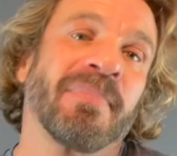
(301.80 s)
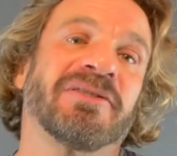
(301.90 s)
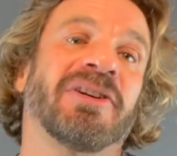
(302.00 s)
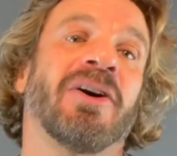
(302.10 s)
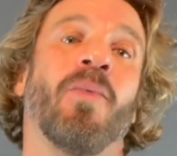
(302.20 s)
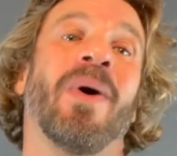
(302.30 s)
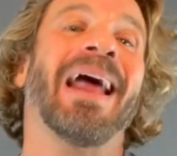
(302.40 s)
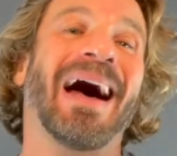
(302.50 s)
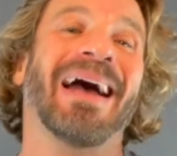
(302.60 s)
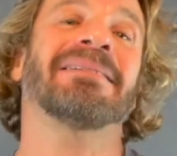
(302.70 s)
So when
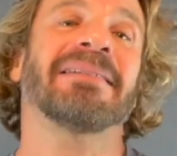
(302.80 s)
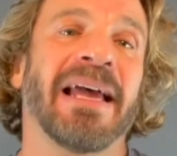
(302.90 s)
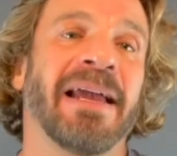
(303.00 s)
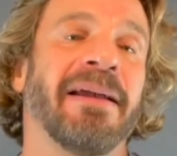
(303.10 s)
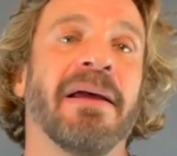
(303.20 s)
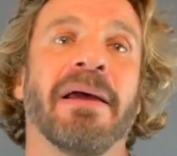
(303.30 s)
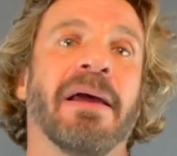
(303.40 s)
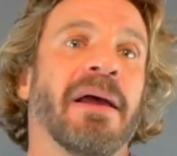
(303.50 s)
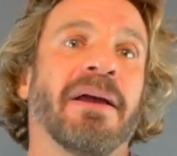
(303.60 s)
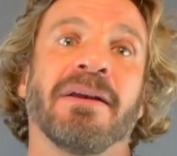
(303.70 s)
I say,
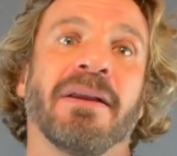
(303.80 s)
you